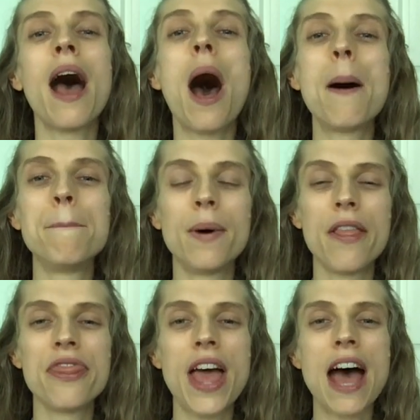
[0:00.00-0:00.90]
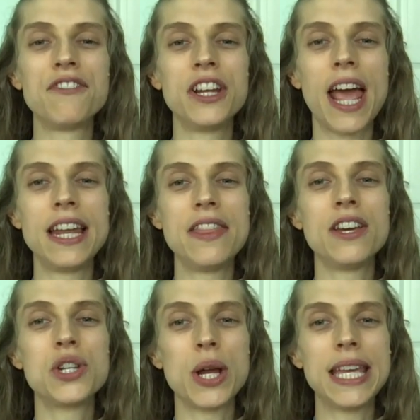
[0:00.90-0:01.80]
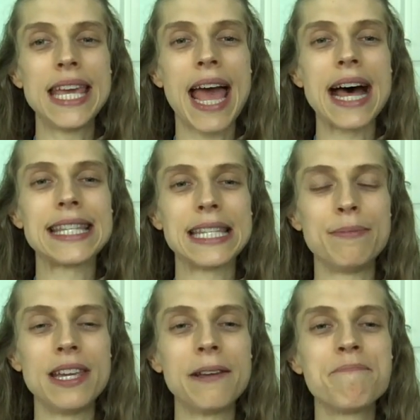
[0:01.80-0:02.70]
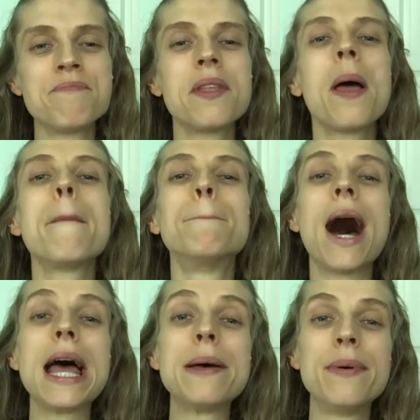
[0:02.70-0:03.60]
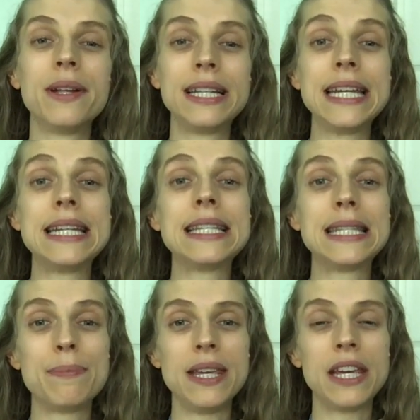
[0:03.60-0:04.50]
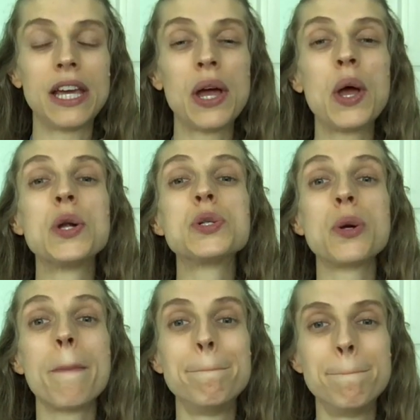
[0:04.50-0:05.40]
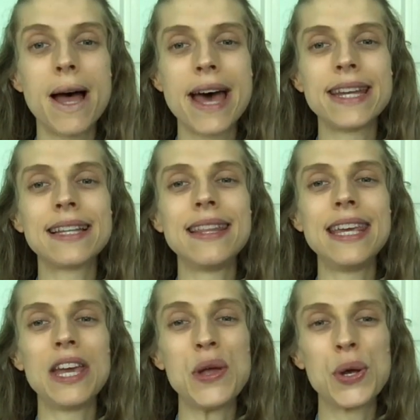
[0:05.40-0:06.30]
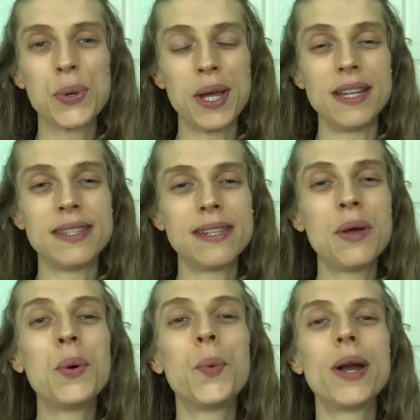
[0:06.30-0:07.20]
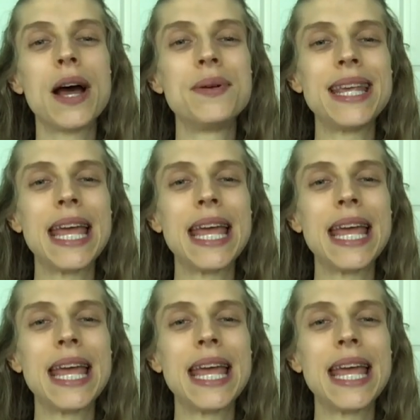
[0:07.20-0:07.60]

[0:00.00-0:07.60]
A month after getting the tracheostomy, my ability to speak dramatically increased when I was